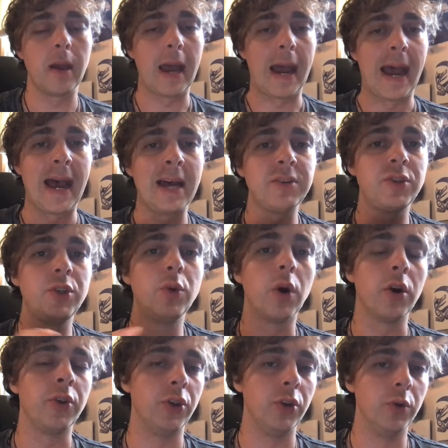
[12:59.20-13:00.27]
As you
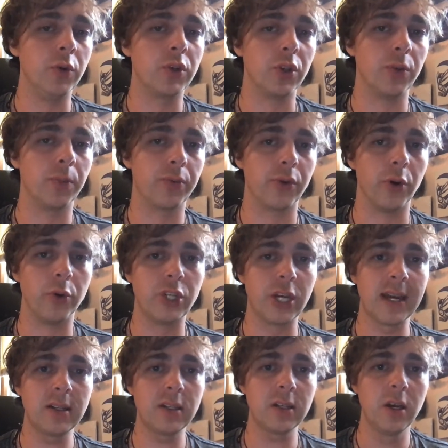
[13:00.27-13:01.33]
are new to the
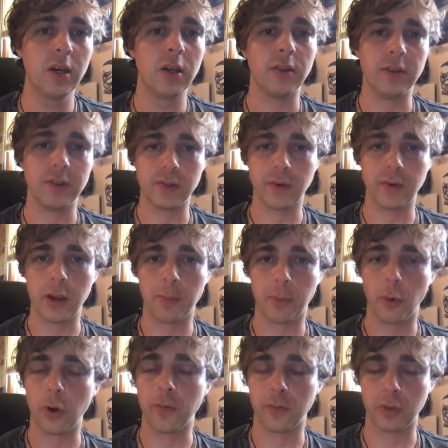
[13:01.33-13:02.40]
project, this is very
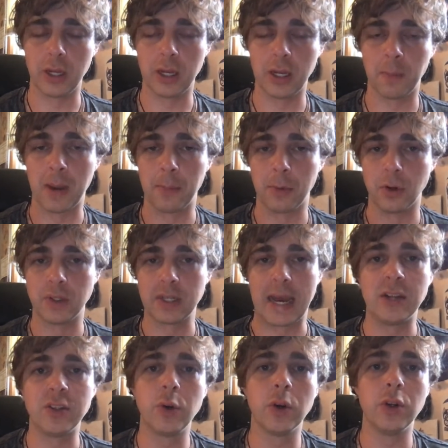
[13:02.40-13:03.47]
important for leading members.
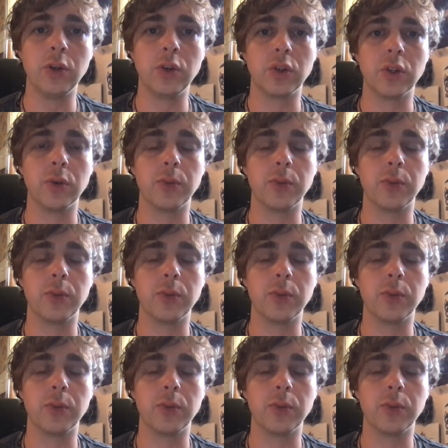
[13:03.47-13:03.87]
As you are new to the